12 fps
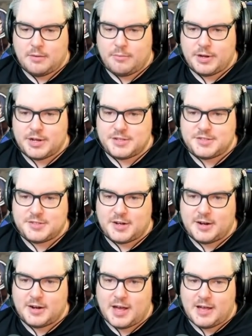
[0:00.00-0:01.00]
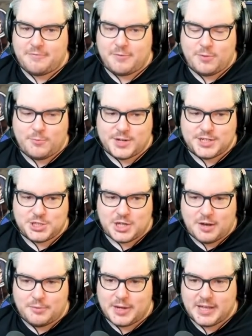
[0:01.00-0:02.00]
We're going to start off with
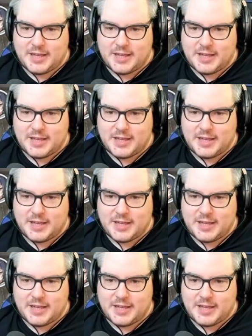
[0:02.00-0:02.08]
1-shot, 1